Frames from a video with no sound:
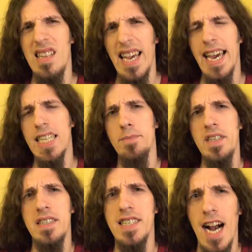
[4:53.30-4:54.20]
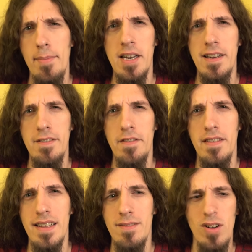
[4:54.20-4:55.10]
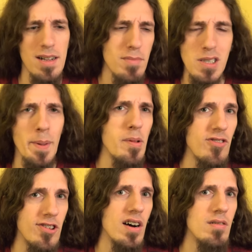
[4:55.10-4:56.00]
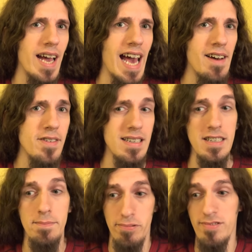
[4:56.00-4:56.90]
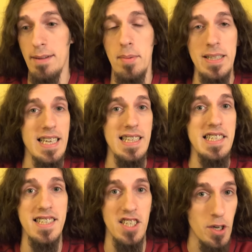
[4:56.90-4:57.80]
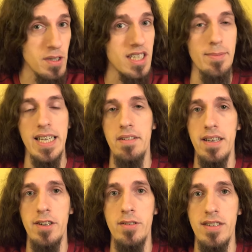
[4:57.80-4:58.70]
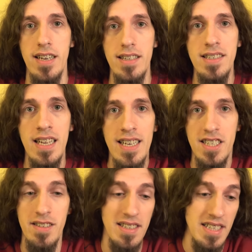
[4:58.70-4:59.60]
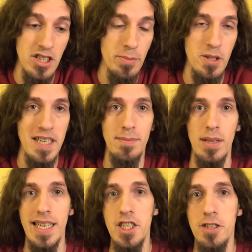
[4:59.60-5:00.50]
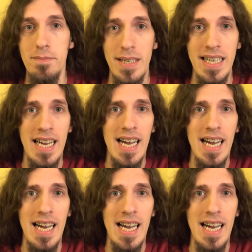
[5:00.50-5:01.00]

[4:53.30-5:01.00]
Asthma is common enough that while most people don't have it, you probably at least know someone out there who does, so it doesn't need too much explanation, but...